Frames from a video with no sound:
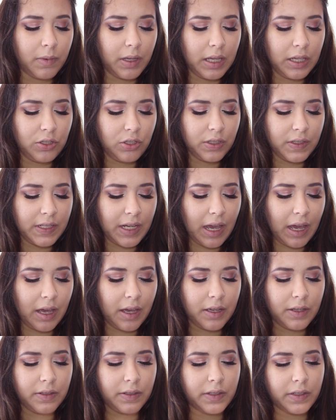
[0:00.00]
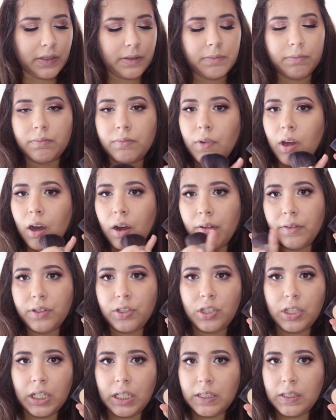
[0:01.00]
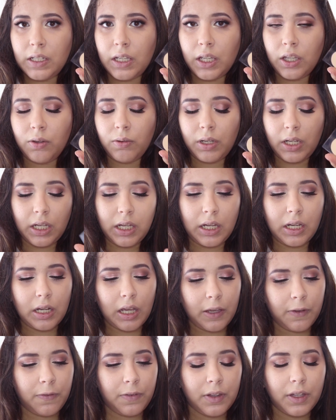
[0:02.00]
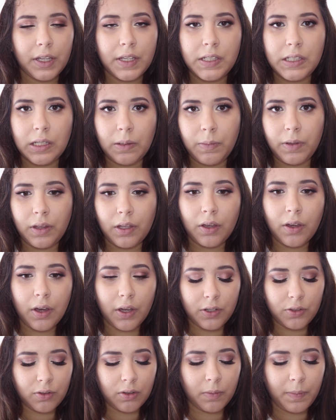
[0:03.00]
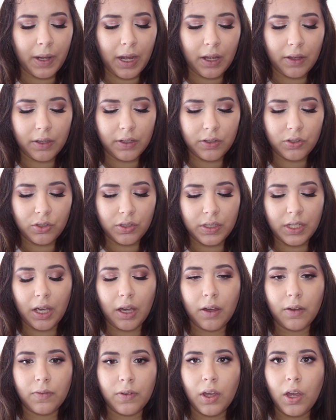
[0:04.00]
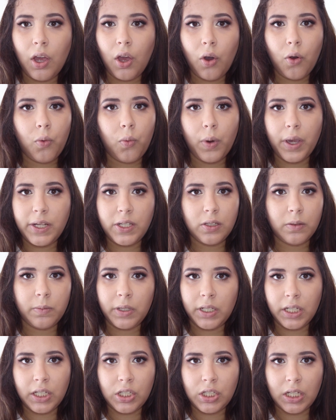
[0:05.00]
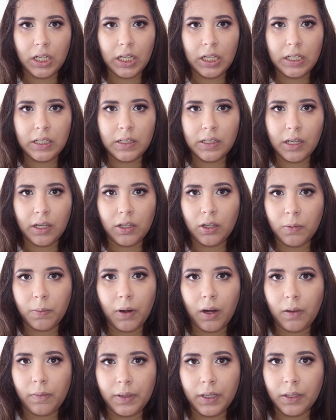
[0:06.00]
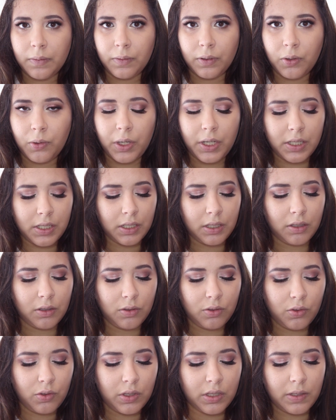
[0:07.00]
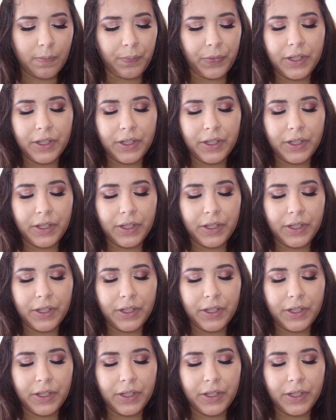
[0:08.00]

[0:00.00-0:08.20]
It just has all the shades that you need. I feel like some of the contour palettes just have way too many shades that you're probably never going to use.